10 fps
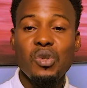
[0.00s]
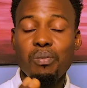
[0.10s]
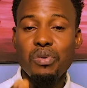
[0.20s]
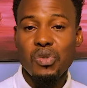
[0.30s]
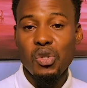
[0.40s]
to
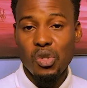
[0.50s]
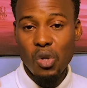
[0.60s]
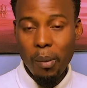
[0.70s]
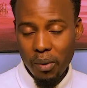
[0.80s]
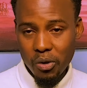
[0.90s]
put your
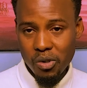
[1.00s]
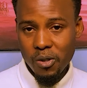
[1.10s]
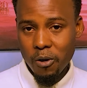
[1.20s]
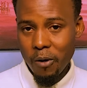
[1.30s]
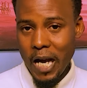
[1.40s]
stop loss,
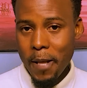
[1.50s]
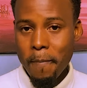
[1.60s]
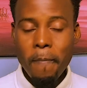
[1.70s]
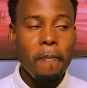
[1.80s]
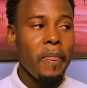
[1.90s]
right,
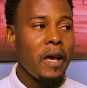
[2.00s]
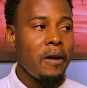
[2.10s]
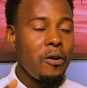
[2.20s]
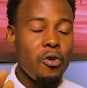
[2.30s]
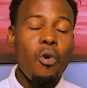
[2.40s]

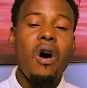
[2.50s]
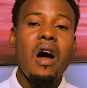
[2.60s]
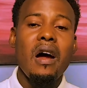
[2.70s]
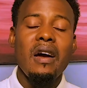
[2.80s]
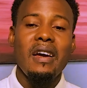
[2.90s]
you
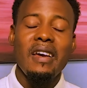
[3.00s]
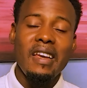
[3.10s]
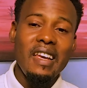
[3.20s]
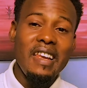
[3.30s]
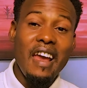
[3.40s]
are
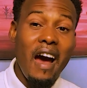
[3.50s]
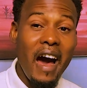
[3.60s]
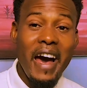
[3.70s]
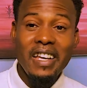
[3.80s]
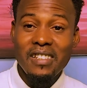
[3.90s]
in a
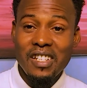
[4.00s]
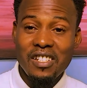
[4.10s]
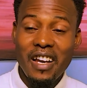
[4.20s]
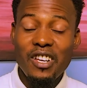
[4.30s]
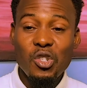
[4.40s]
high
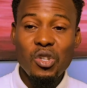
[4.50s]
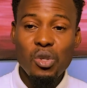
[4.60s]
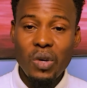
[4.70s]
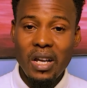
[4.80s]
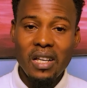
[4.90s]
danger in such a
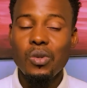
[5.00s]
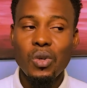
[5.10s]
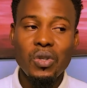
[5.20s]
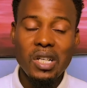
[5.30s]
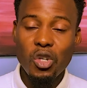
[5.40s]
way that it
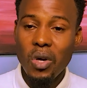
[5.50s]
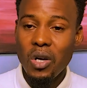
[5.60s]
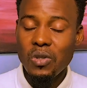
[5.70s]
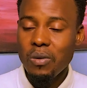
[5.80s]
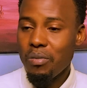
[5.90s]
will not take you
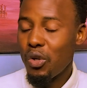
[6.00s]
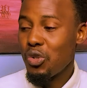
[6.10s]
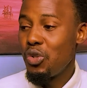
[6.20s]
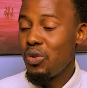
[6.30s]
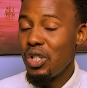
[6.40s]
out
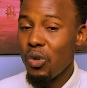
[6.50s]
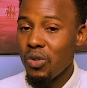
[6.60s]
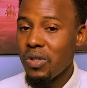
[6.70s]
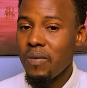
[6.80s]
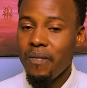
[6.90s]
because you did
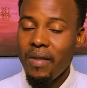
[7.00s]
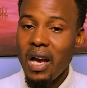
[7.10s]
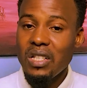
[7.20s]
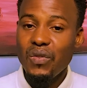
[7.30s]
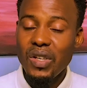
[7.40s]
not
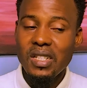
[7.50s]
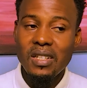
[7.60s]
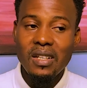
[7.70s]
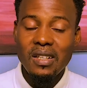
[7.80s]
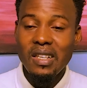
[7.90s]
activate
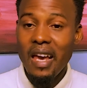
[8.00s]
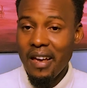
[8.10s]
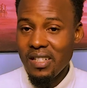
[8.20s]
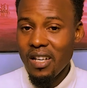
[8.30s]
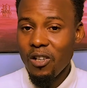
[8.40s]
the
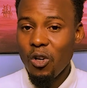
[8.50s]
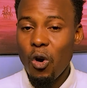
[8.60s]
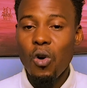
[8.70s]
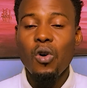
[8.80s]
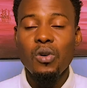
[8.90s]
SL
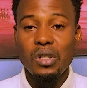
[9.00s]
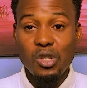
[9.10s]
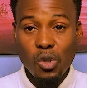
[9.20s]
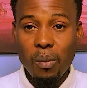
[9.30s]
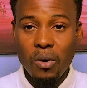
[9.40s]
or the
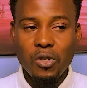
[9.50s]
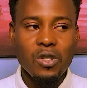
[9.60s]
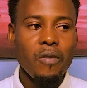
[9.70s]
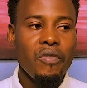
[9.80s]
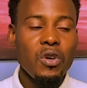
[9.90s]
stop loss.
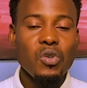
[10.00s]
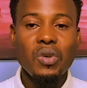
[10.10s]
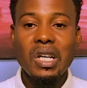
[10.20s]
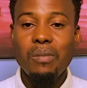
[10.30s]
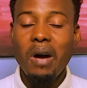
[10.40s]
So
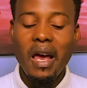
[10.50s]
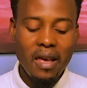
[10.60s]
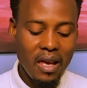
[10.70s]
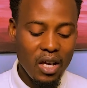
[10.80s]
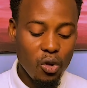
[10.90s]
it might
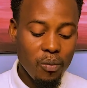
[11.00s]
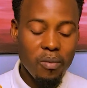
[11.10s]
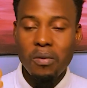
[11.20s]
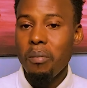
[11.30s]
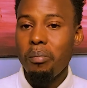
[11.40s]
end up
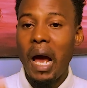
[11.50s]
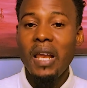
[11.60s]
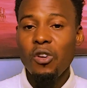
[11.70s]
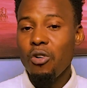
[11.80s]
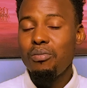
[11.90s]

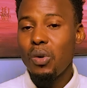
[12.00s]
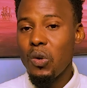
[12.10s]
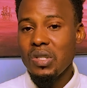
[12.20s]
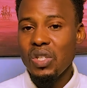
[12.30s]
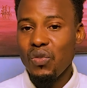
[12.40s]
piling up
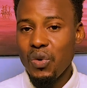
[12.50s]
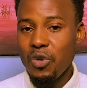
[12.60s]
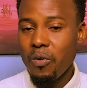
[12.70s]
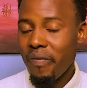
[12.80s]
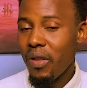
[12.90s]
losses for
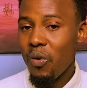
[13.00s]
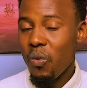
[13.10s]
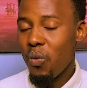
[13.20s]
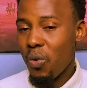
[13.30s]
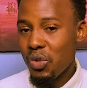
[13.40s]
you.
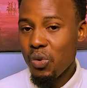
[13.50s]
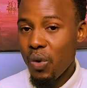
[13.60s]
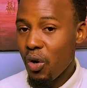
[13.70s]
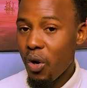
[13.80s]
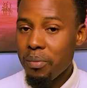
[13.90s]
Once you
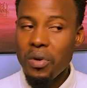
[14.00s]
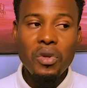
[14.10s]
wake up,